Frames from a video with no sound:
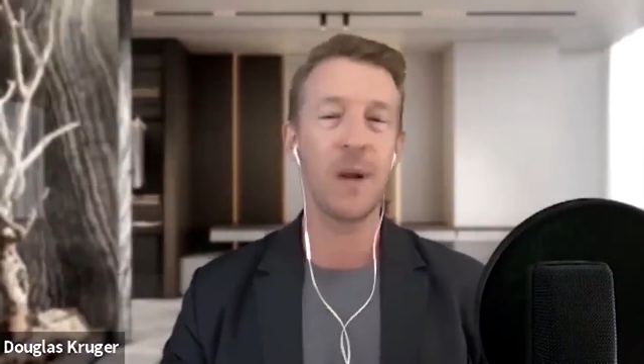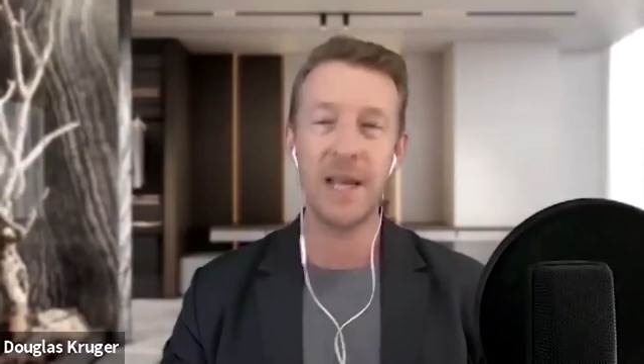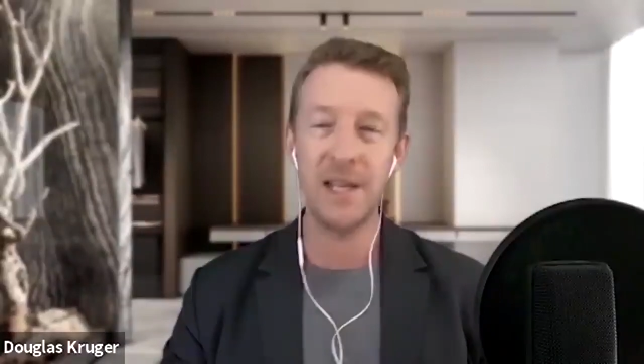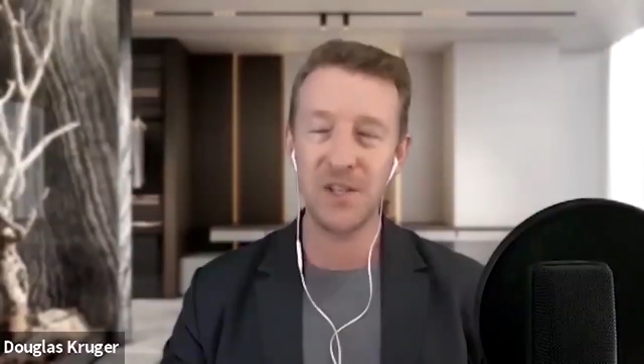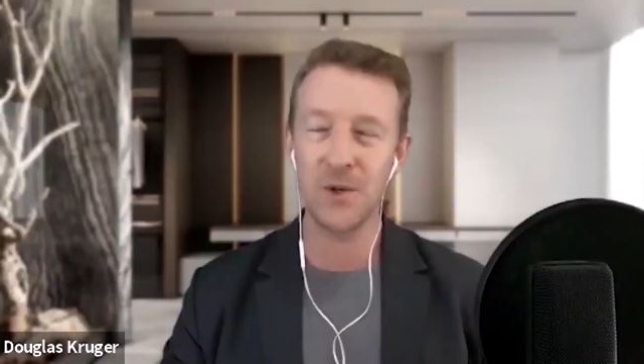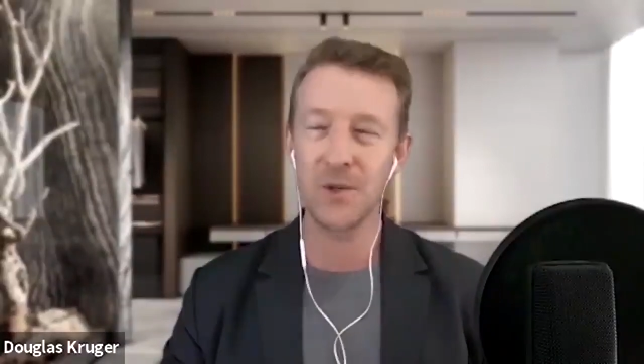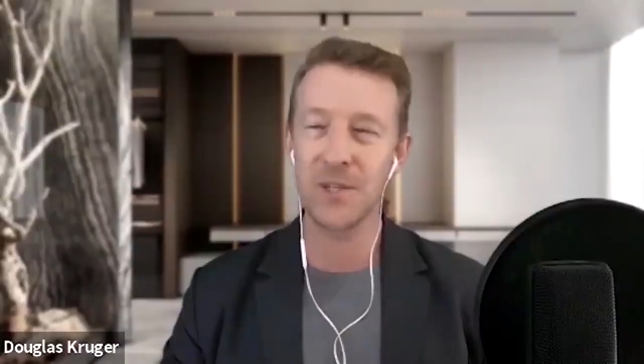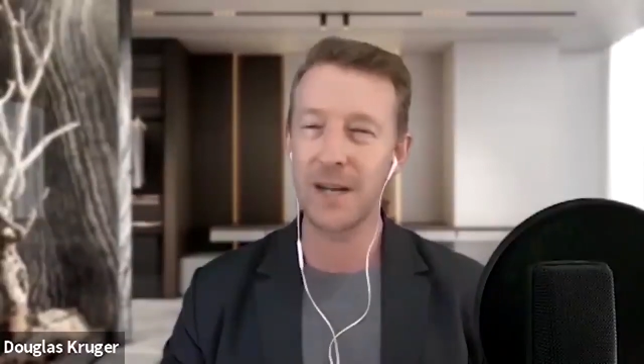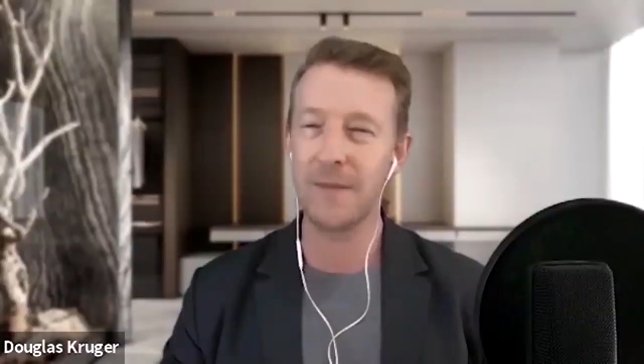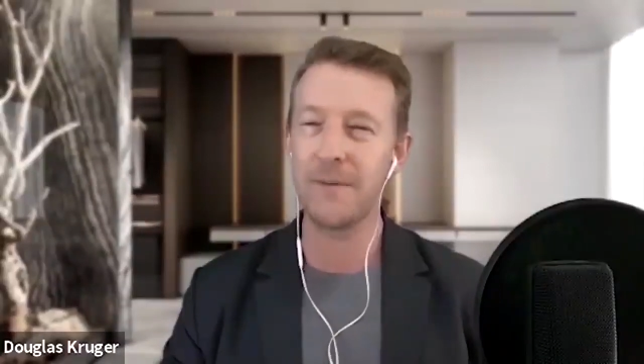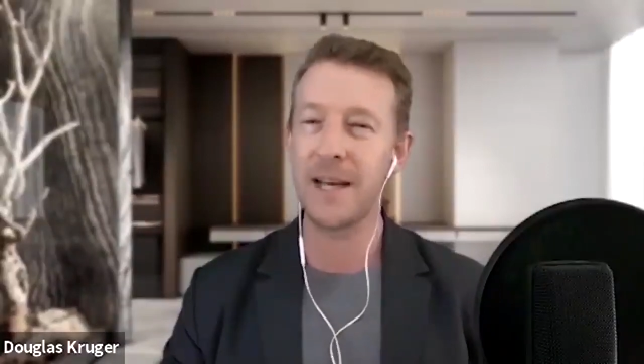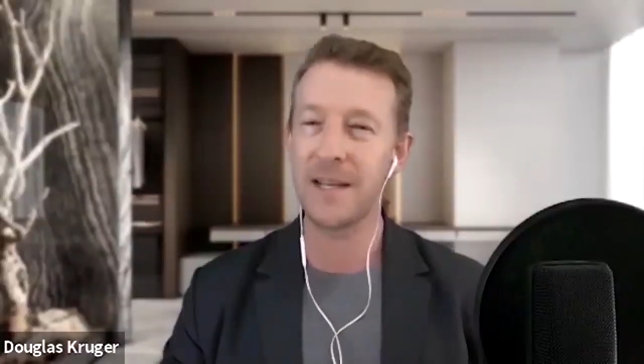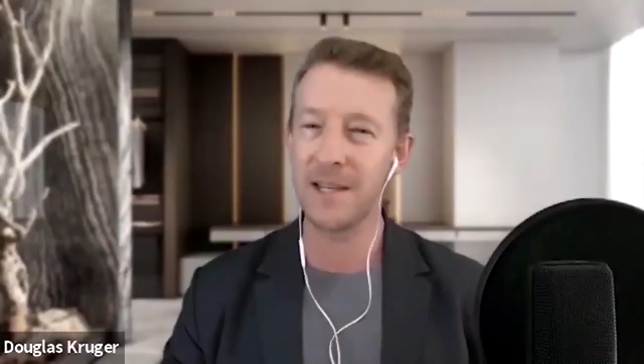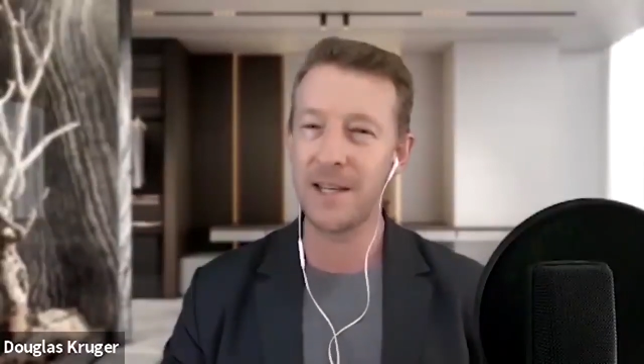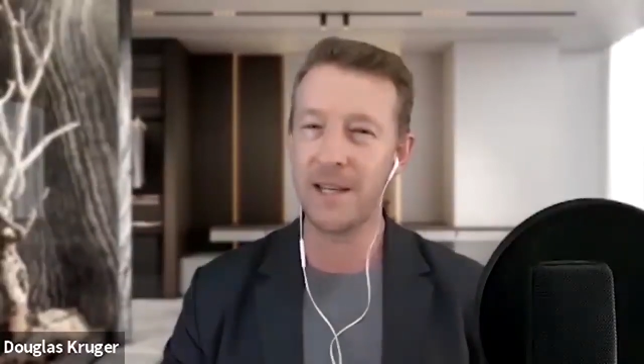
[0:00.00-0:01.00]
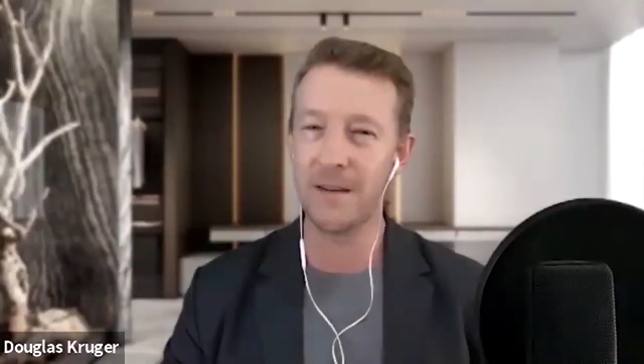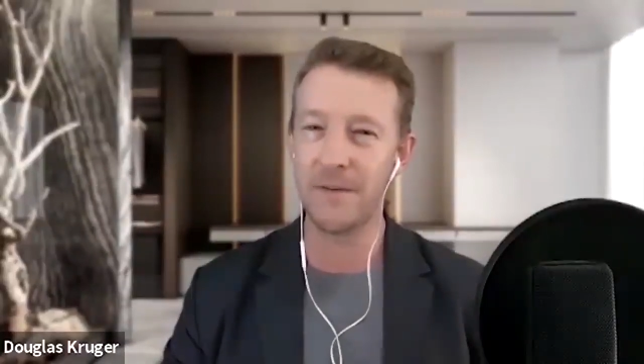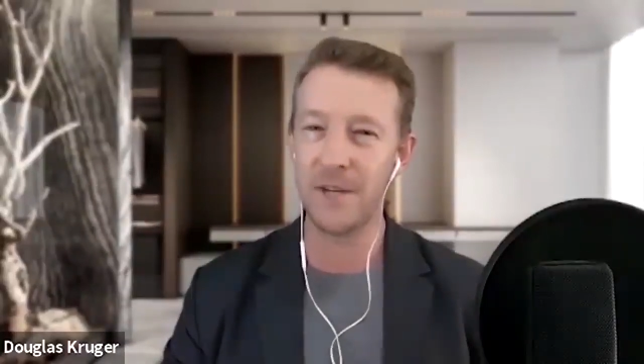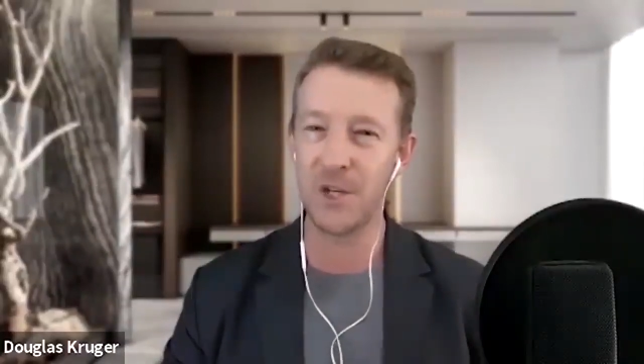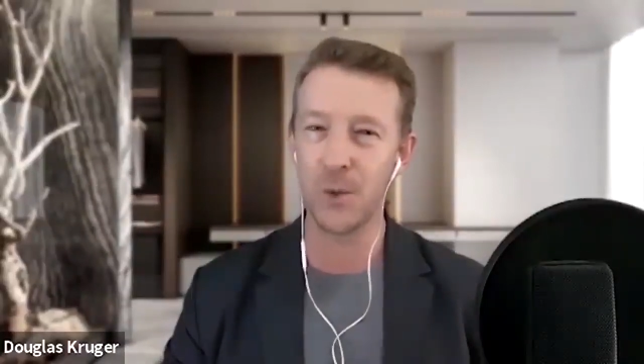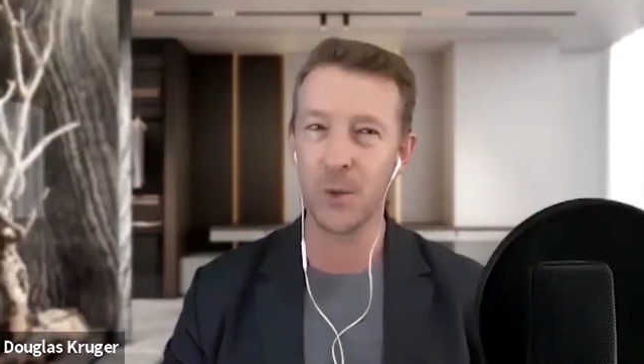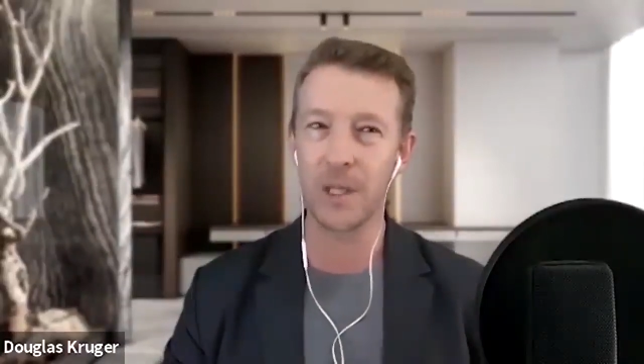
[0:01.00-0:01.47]
place yourself as an
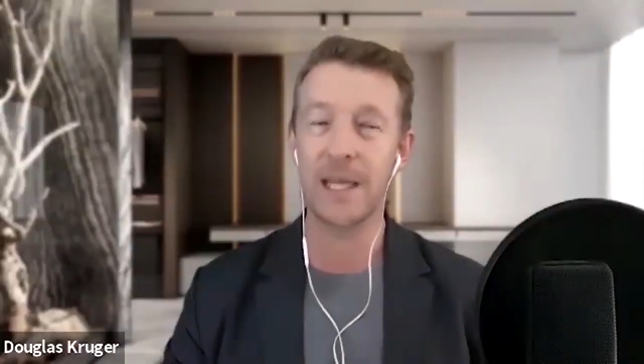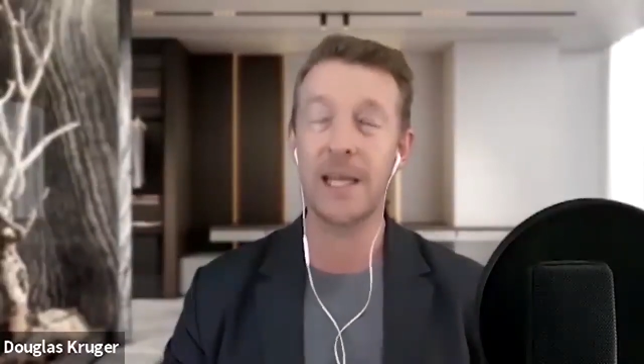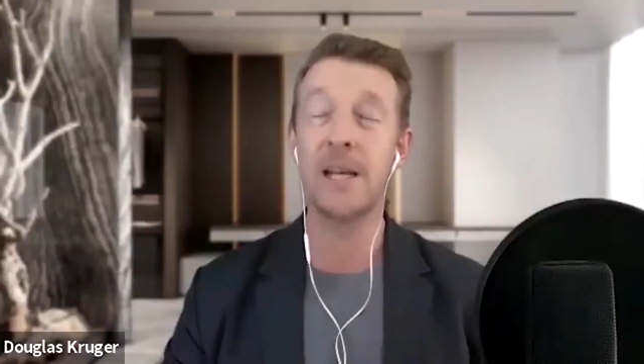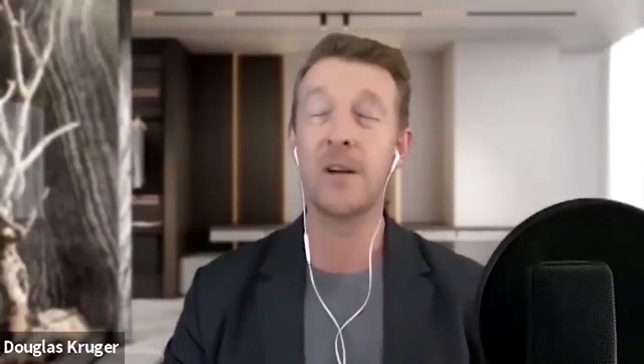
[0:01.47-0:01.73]
individual